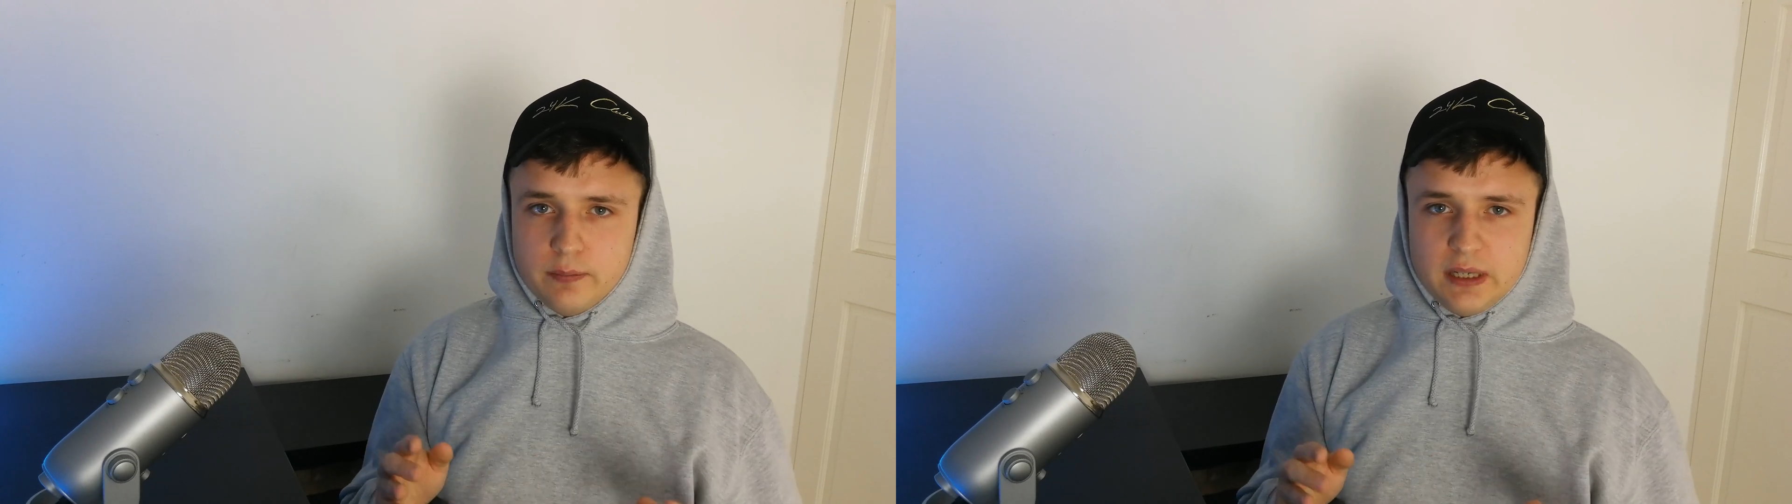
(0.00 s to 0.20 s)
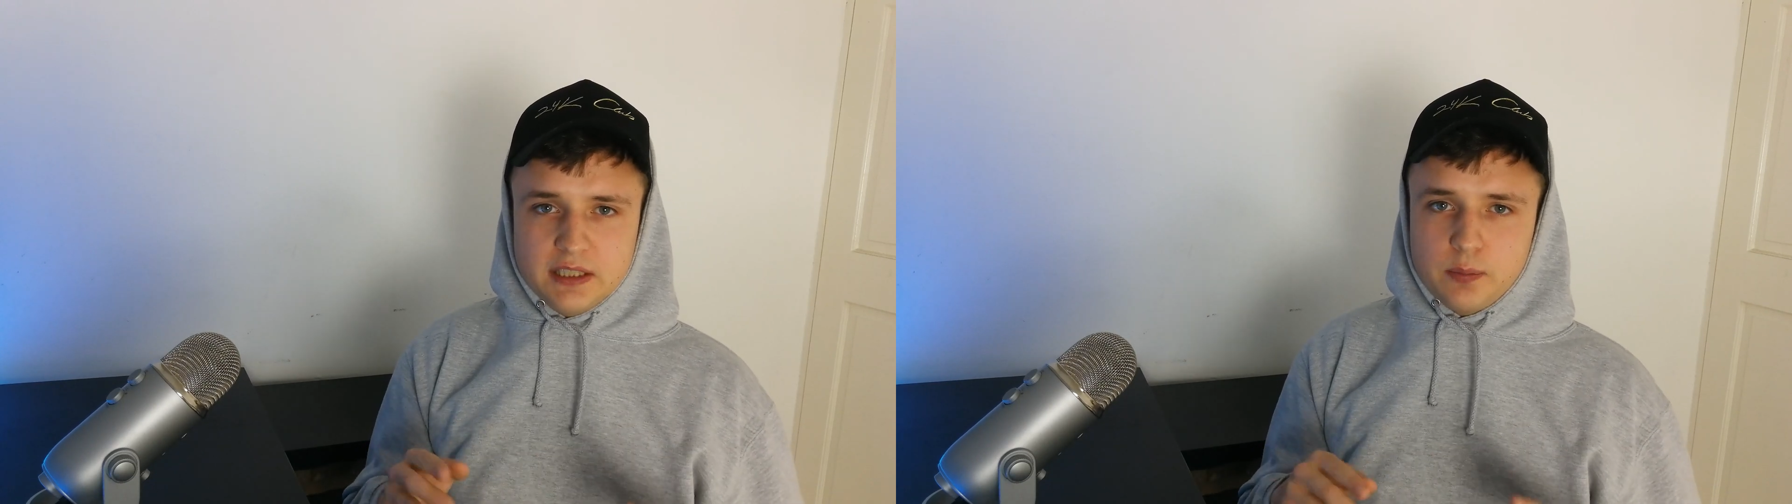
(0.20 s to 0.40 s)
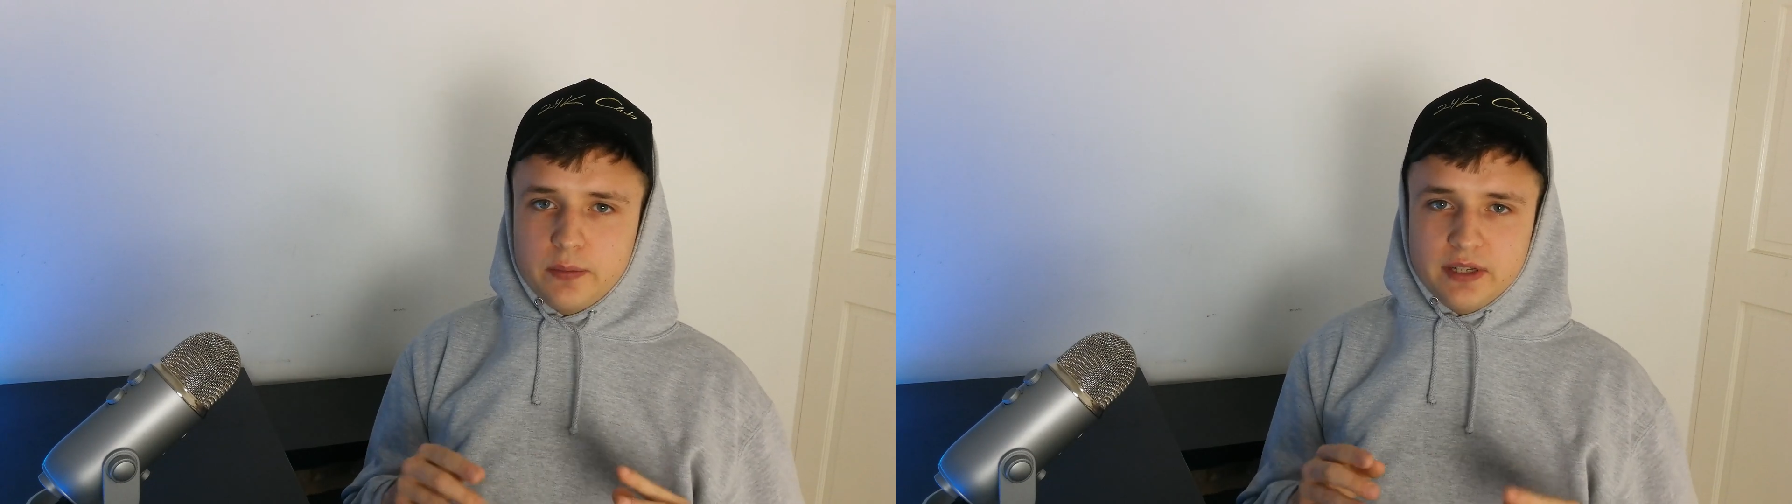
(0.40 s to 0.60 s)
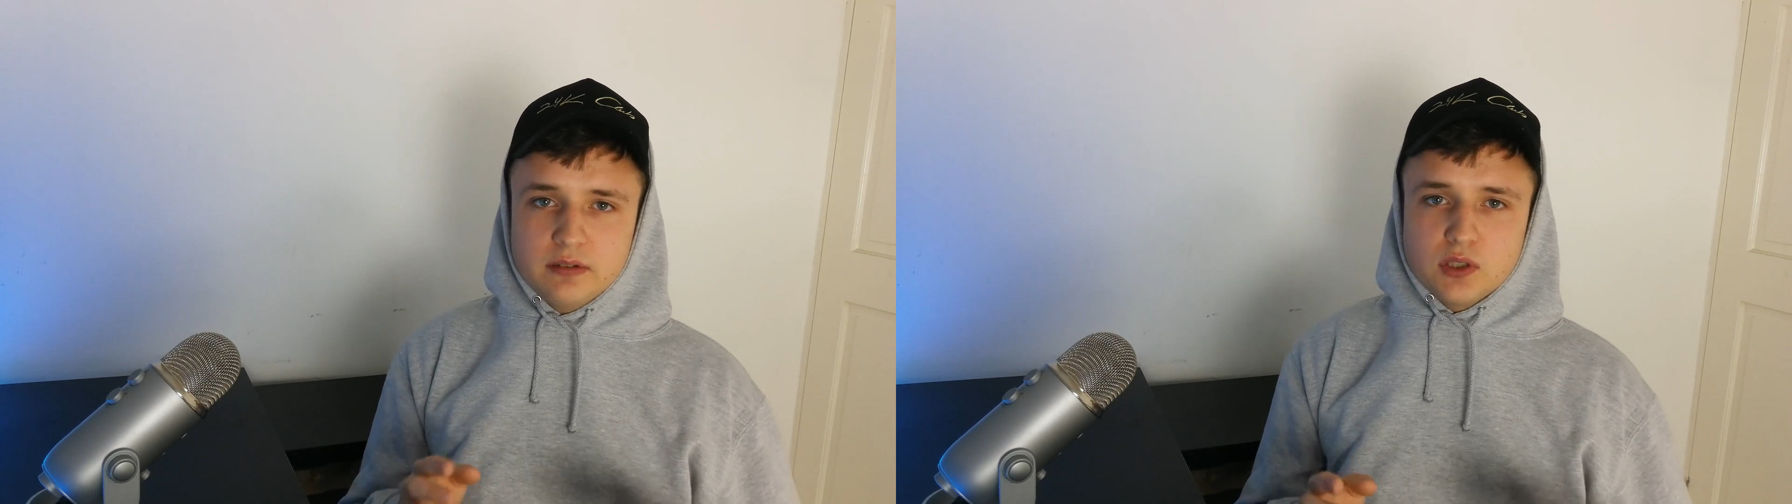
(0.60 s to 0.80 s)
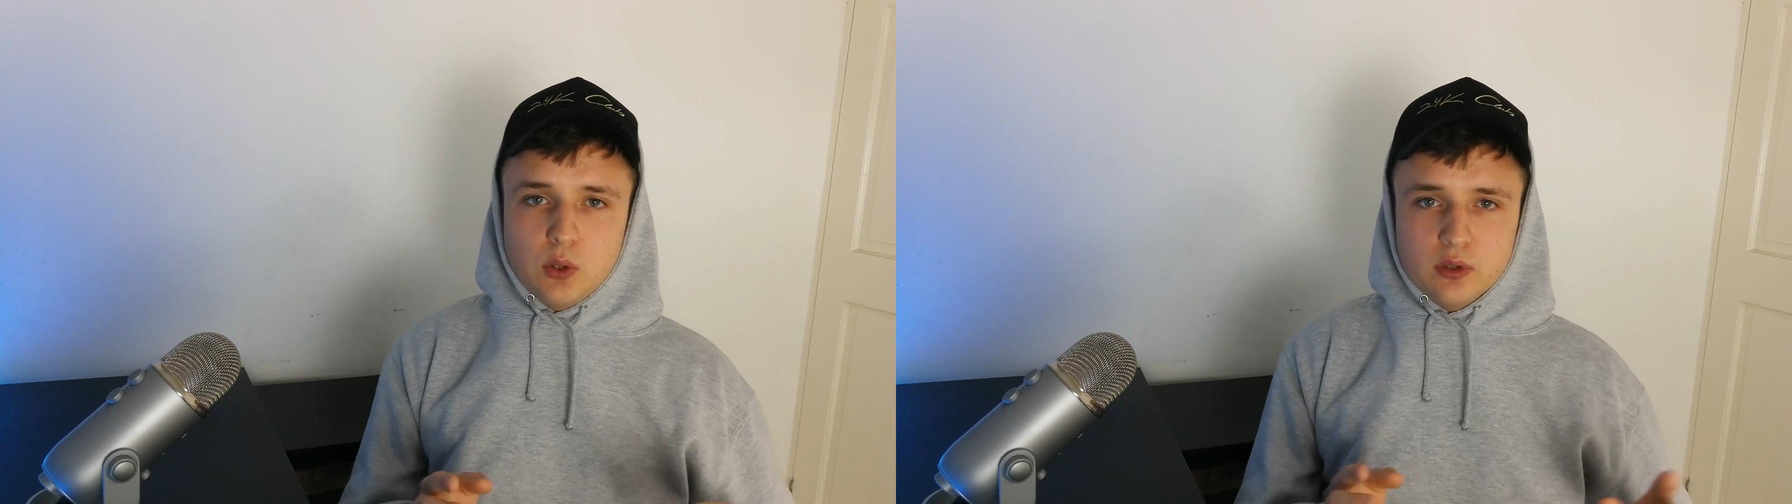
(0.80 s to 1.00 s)
and he's probably
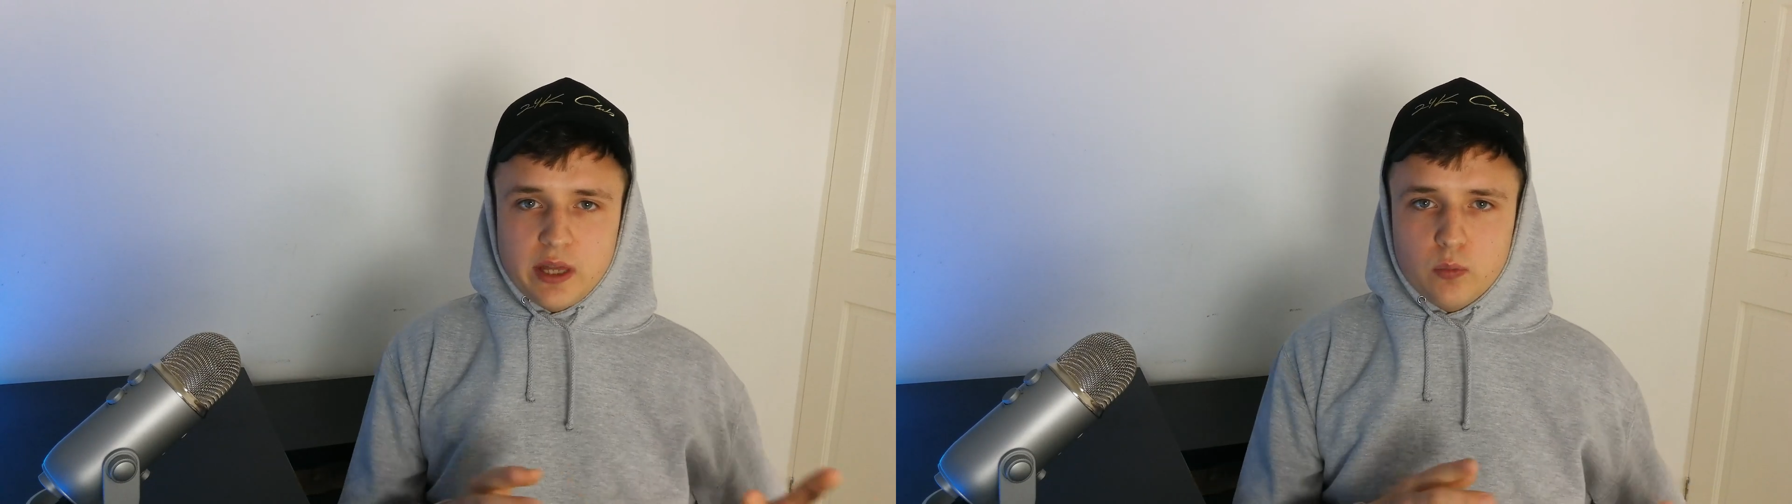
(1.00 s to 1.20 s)
even told